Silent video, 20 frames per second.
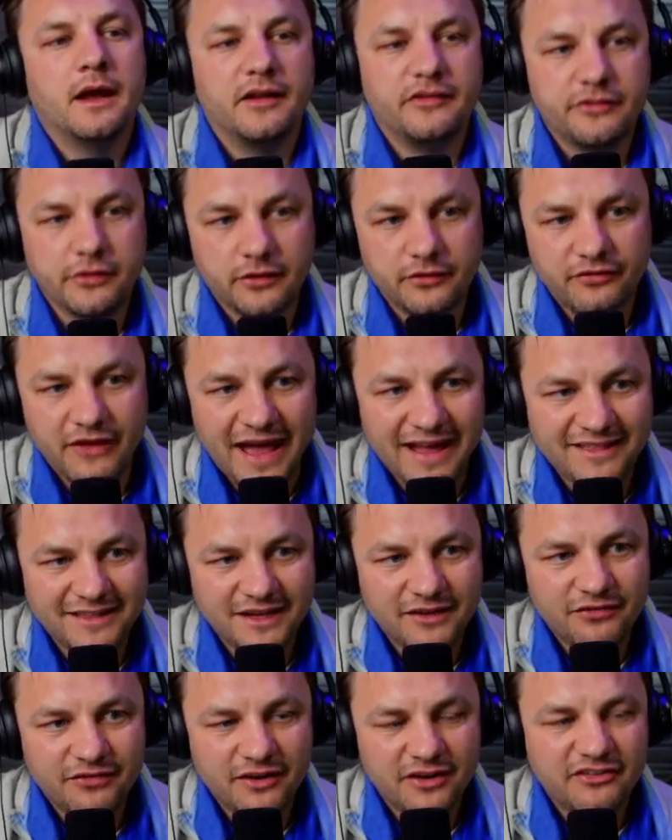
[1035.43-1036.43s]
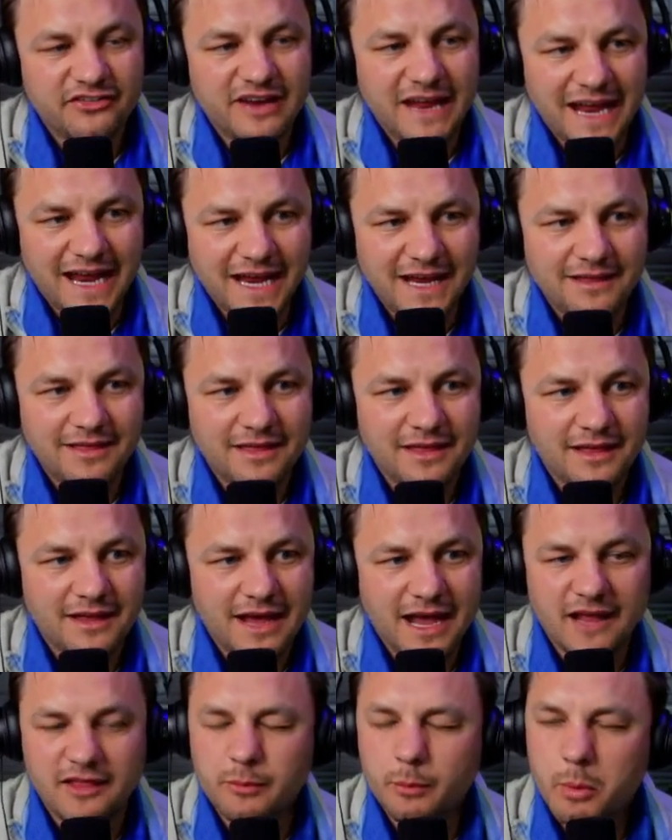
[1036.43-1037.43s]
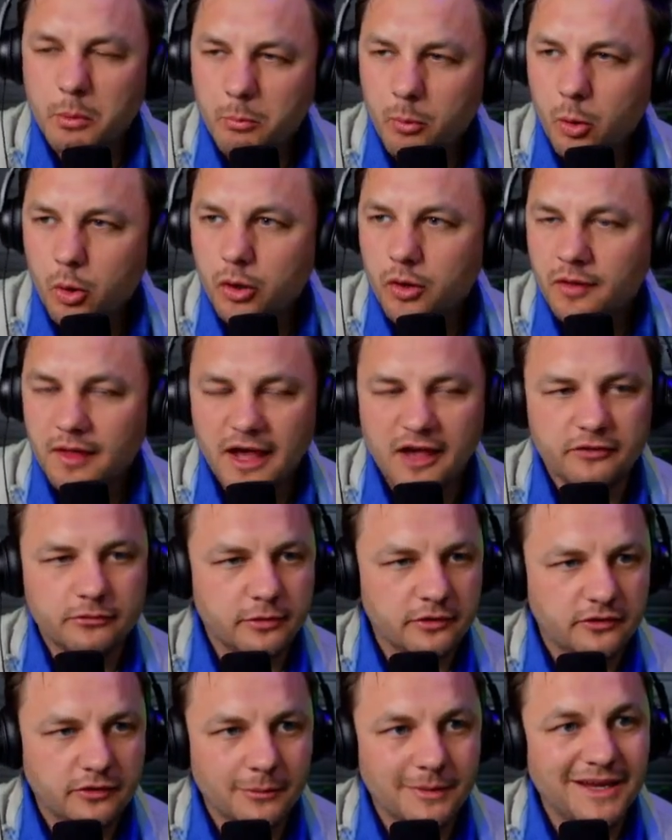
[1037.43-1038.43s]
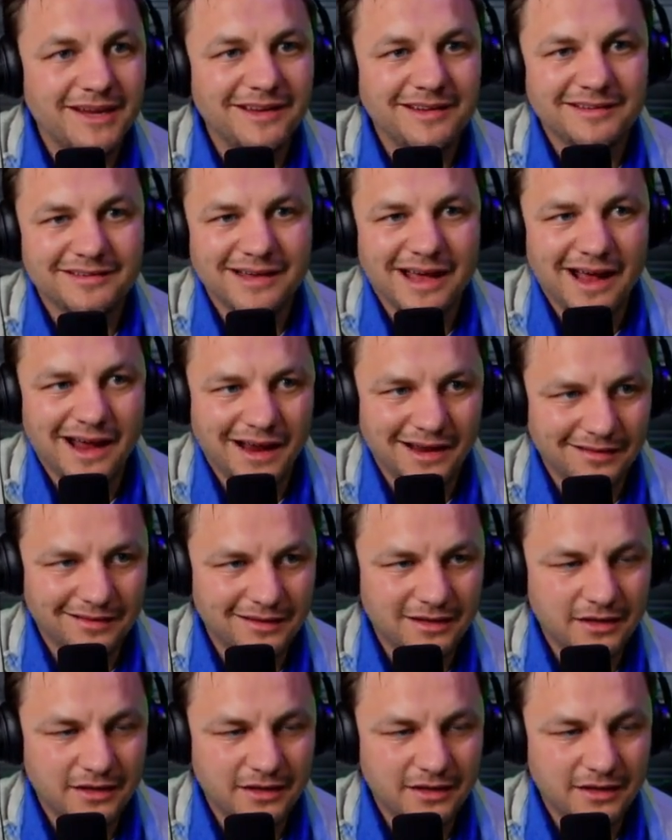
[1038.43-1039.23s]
And so the fact that he finished 8th at the Memorial last week to me is highly